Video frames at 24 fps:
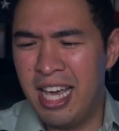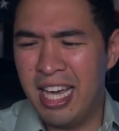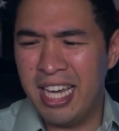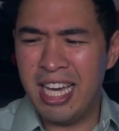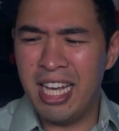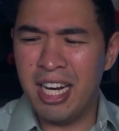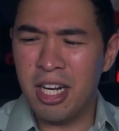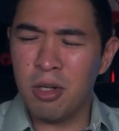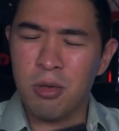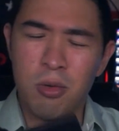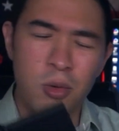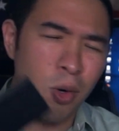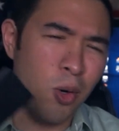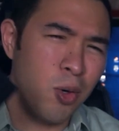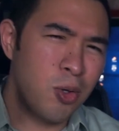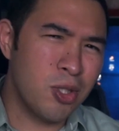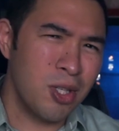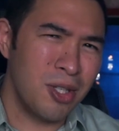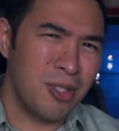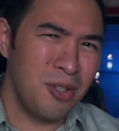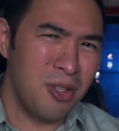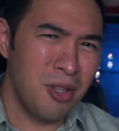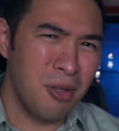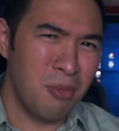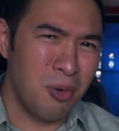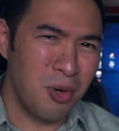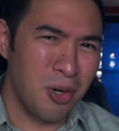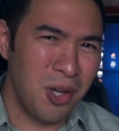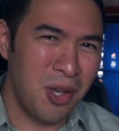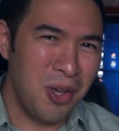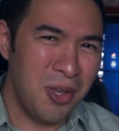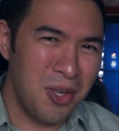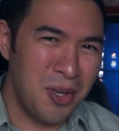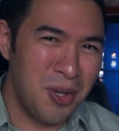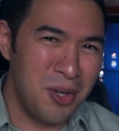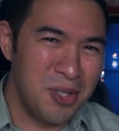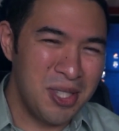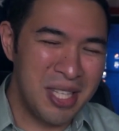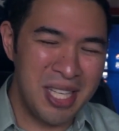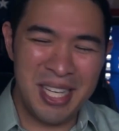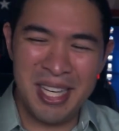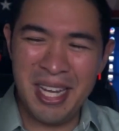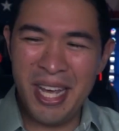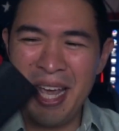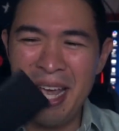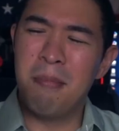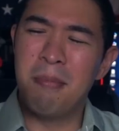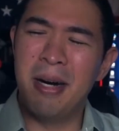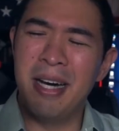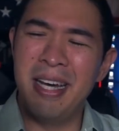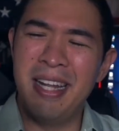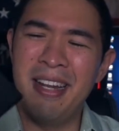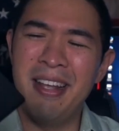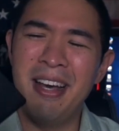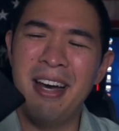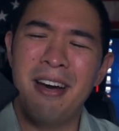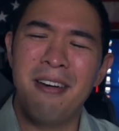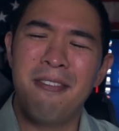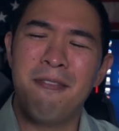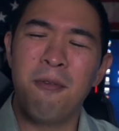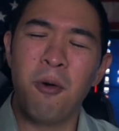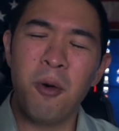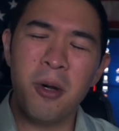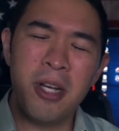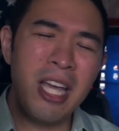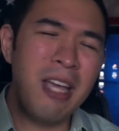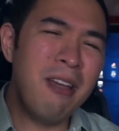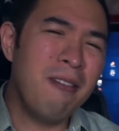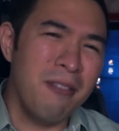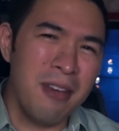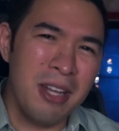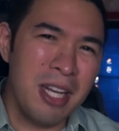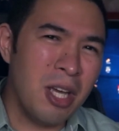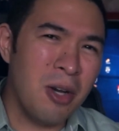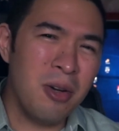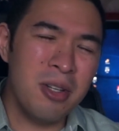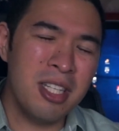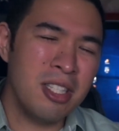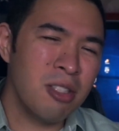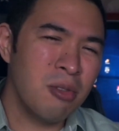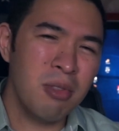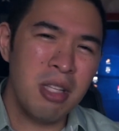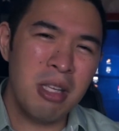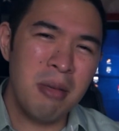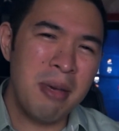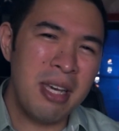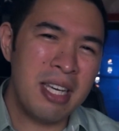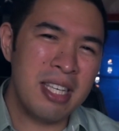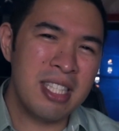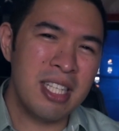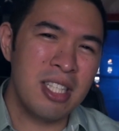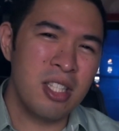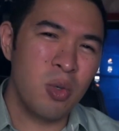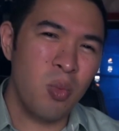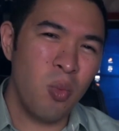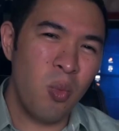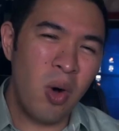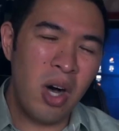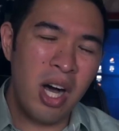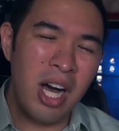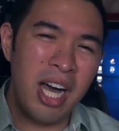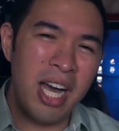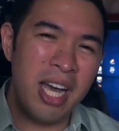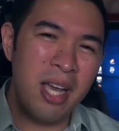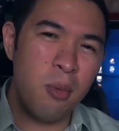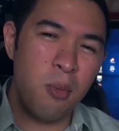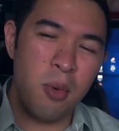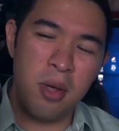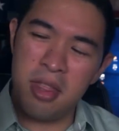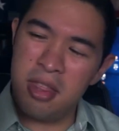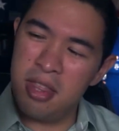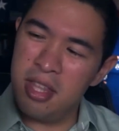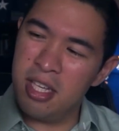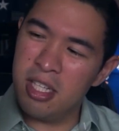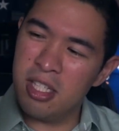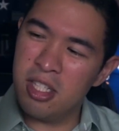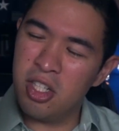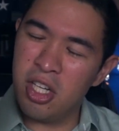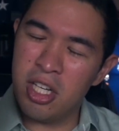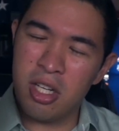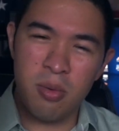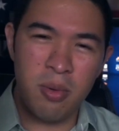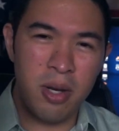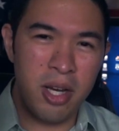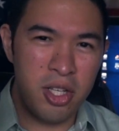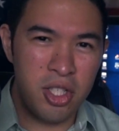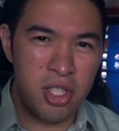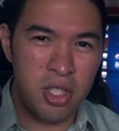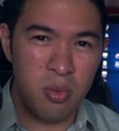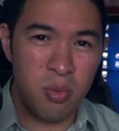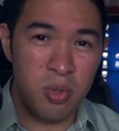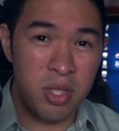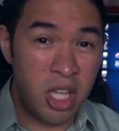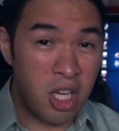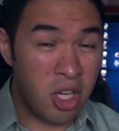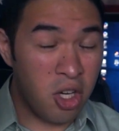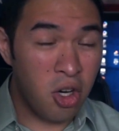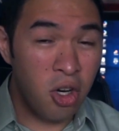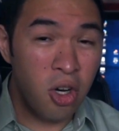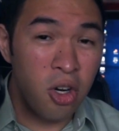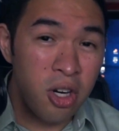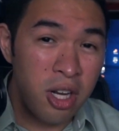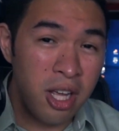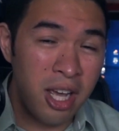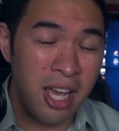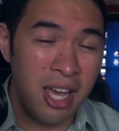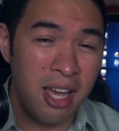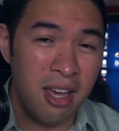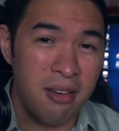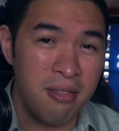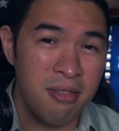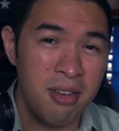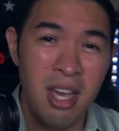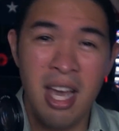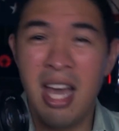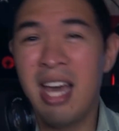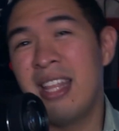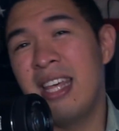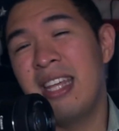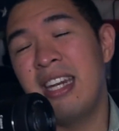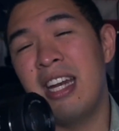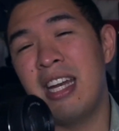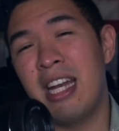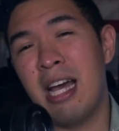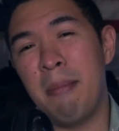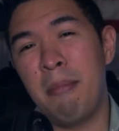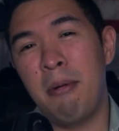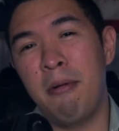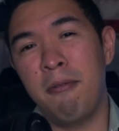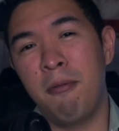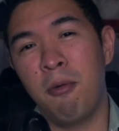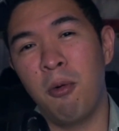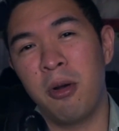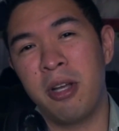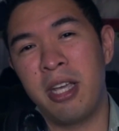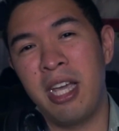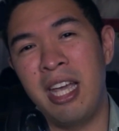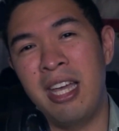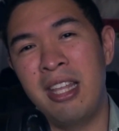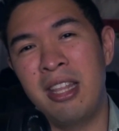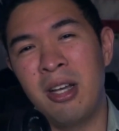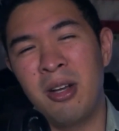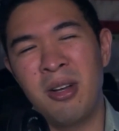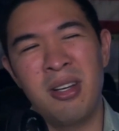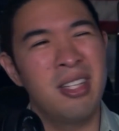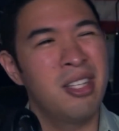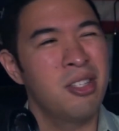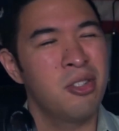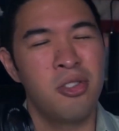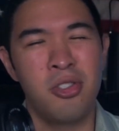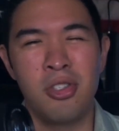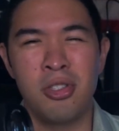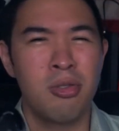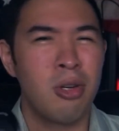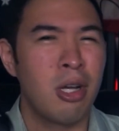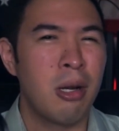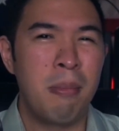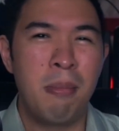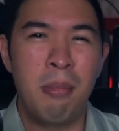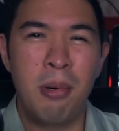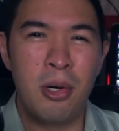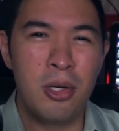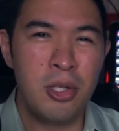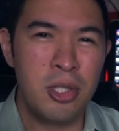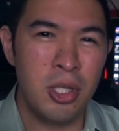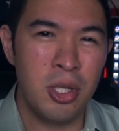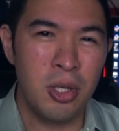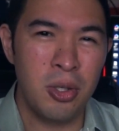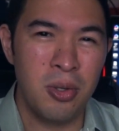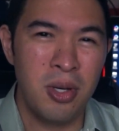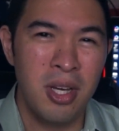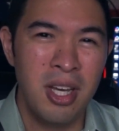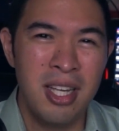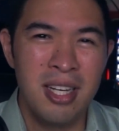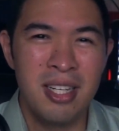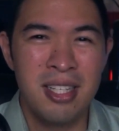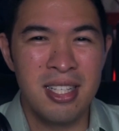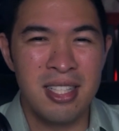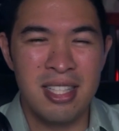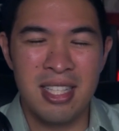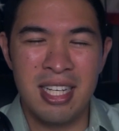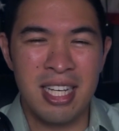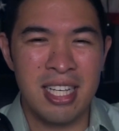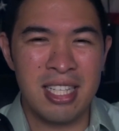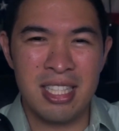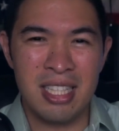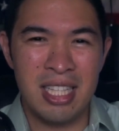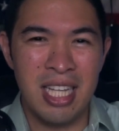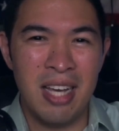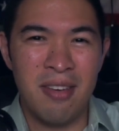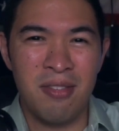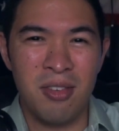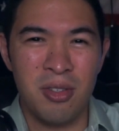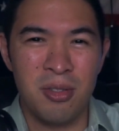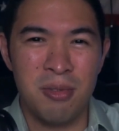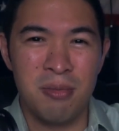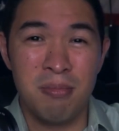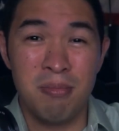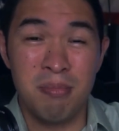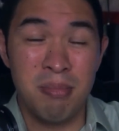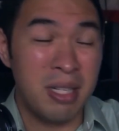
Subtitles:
It kind of grows on you the more you use it. But 4K video, it doesn't really make sense why with this generation, when they could have, they did not put 4K in there unless you're just trying to push you to the next level.